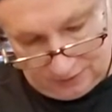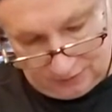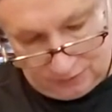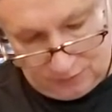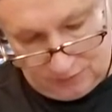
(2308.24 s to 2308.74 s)

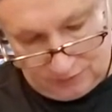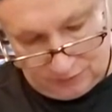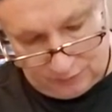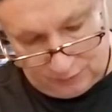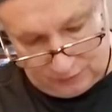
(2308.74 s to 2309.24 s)
you meet this
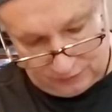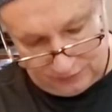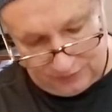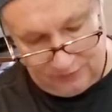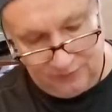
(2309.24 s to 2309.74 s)

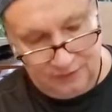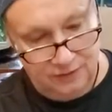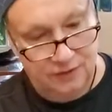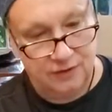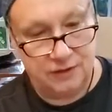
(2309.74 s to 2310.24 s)
person
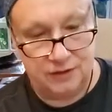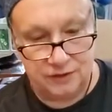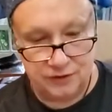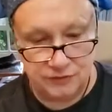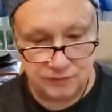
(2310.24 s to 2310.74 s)
and
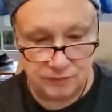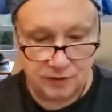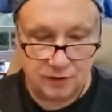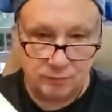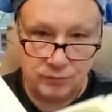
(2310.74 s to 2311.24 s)
it's
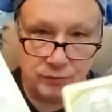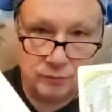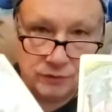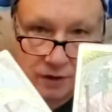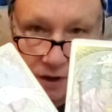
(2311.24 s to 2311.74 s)

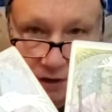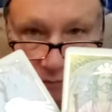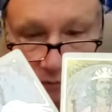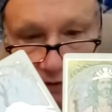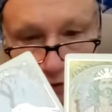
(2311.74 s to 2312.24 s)
boom
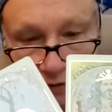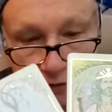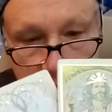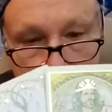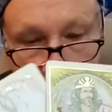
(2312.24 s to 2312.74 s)
time, and
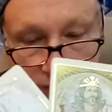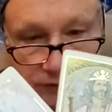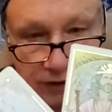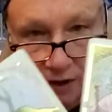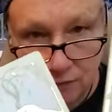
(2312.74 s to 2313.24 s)
you guys
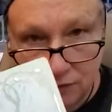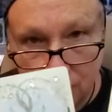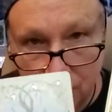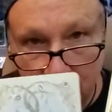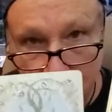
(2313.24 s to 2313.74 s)
are having a
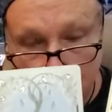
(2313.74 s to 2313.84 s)
great